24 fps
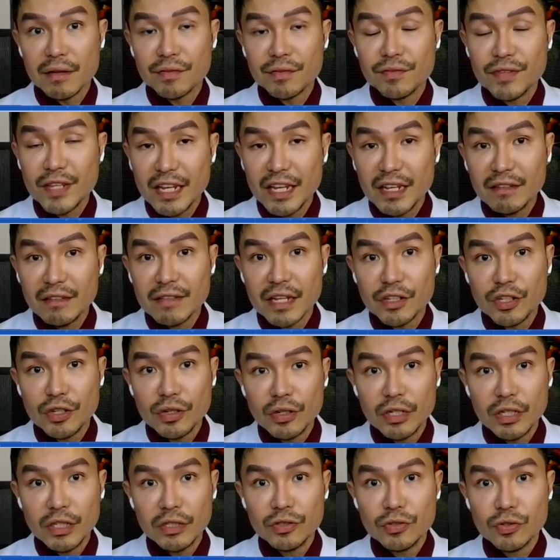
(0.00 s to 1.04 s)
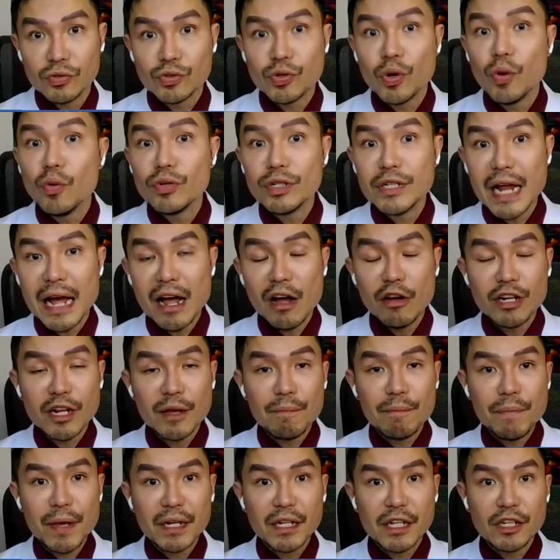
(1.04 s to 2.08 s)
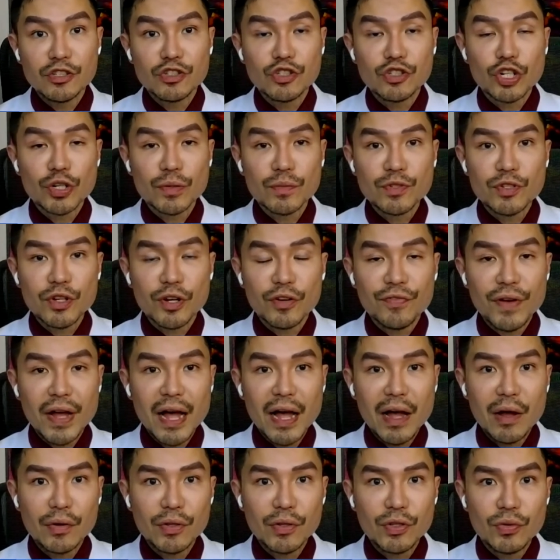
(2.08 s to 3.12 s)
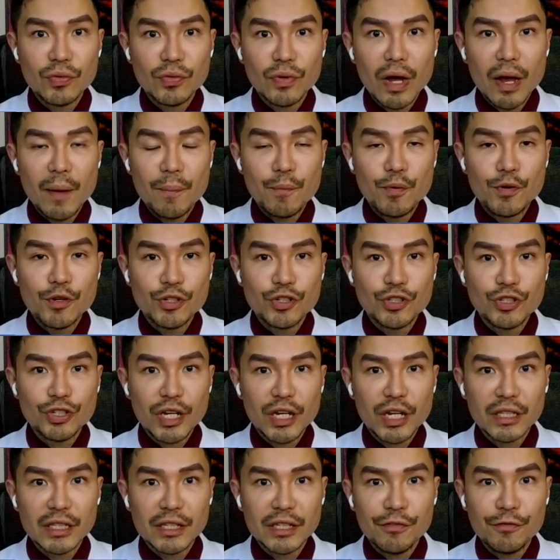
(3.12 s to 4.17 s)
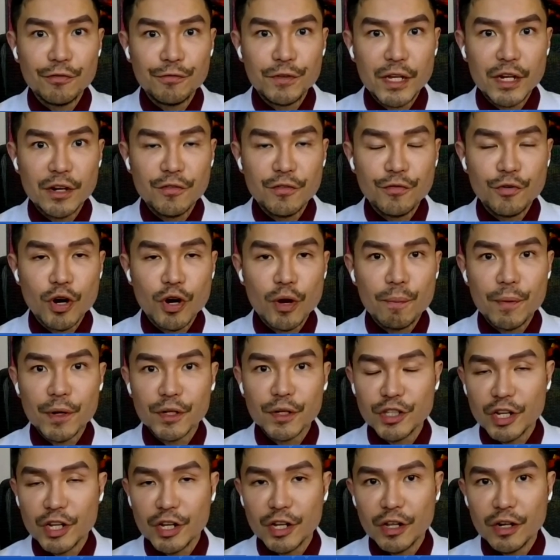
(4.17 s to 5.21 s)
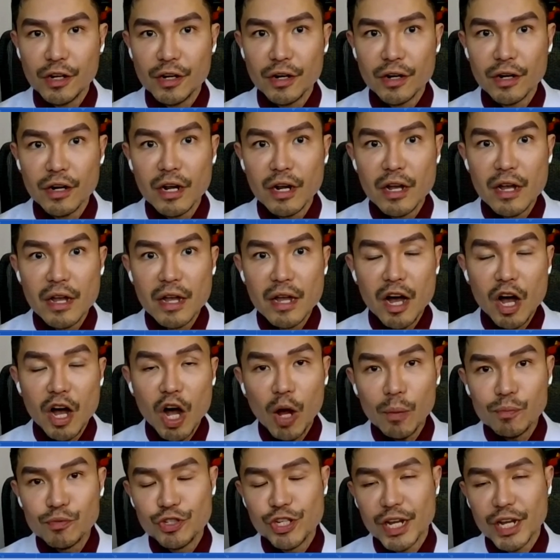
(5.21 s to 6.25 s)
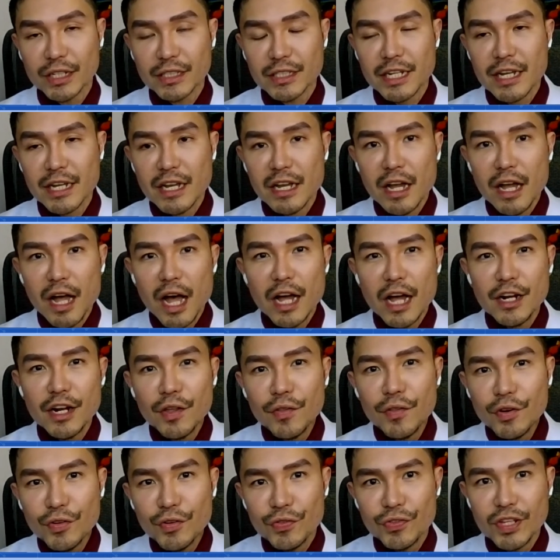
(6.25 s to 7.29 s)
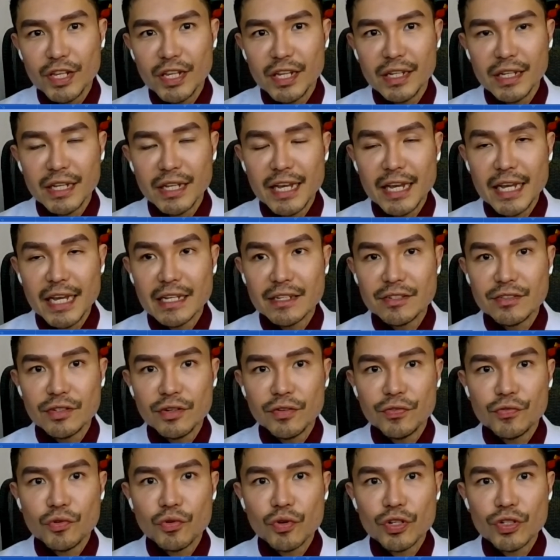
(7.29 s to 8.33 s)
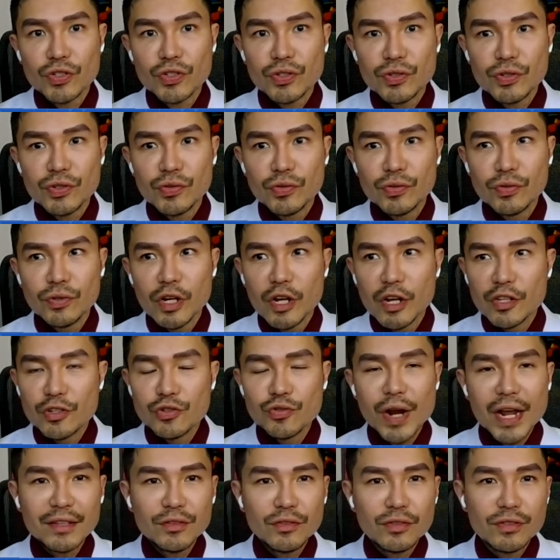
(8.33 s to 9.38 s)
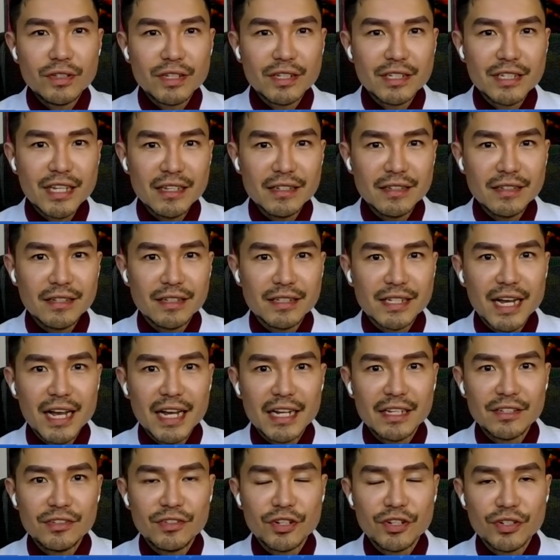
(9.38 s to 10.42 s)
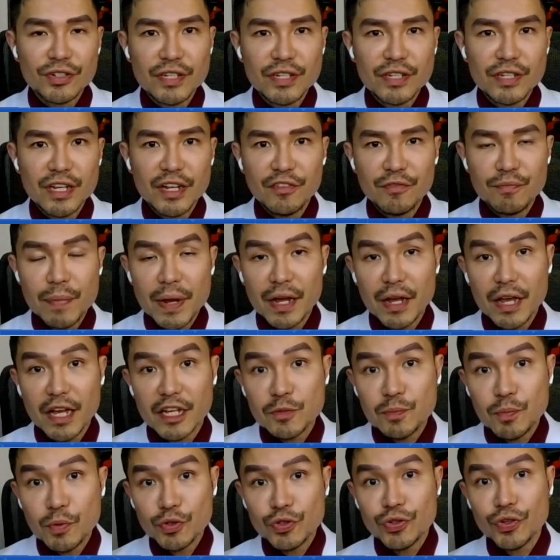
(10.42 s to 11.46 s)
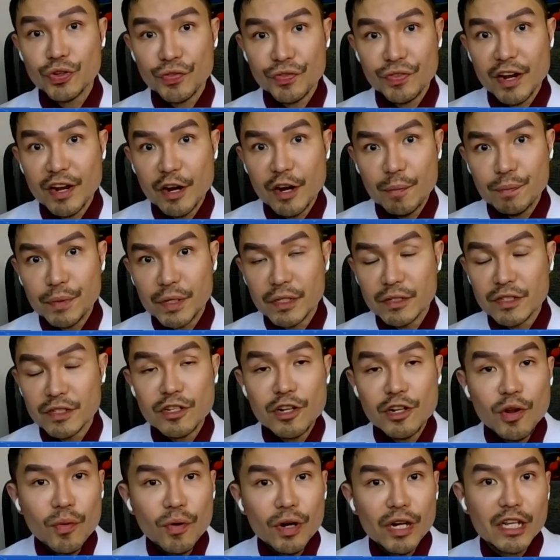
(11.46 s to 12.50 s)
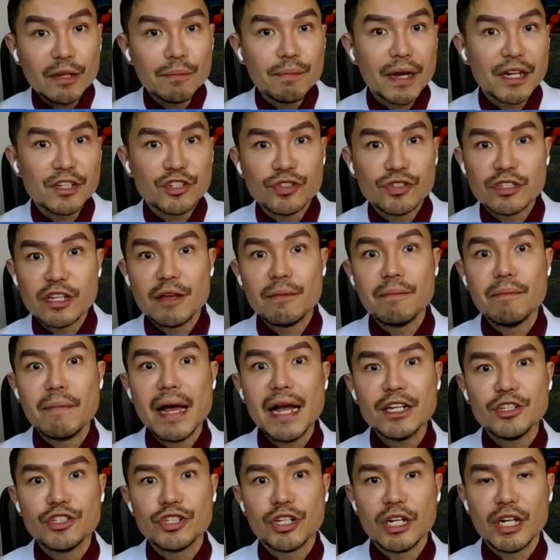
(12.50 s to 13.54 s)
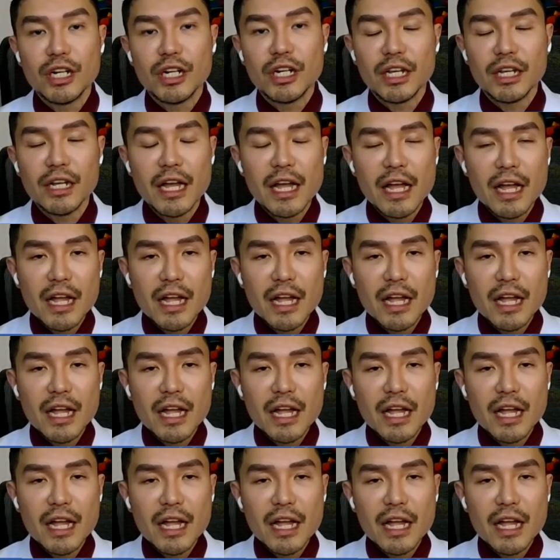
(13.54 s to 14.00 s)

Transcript: thing that you need to tone down a bit in terms of how you appreciate the fear for a particular object. Another thing is, of course, to try to desensitize yourself by exposure therapy slowly by just imagining